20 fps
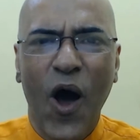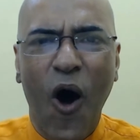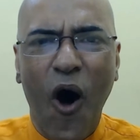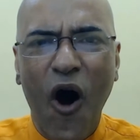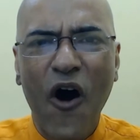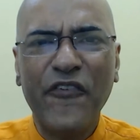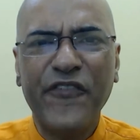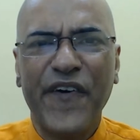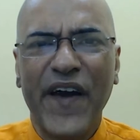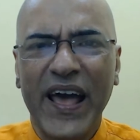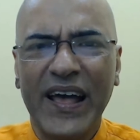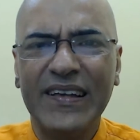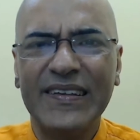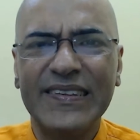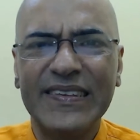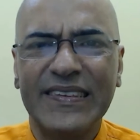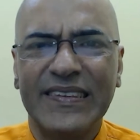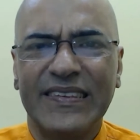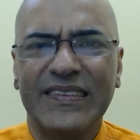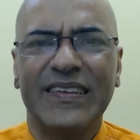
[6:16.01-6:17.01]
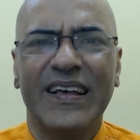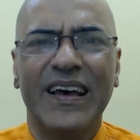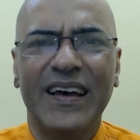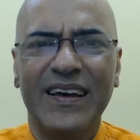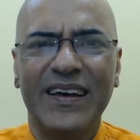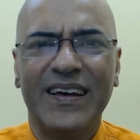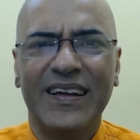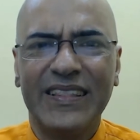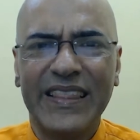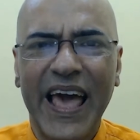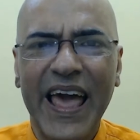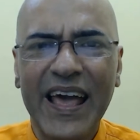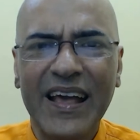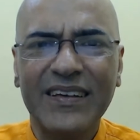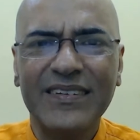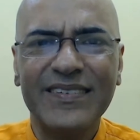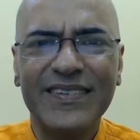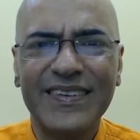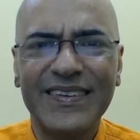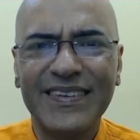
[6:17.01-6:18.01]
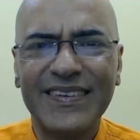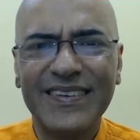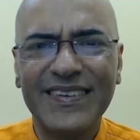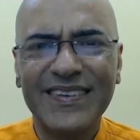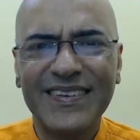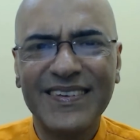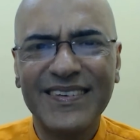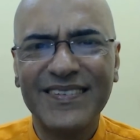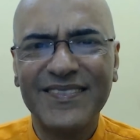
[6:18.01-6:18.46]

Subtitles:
of His things.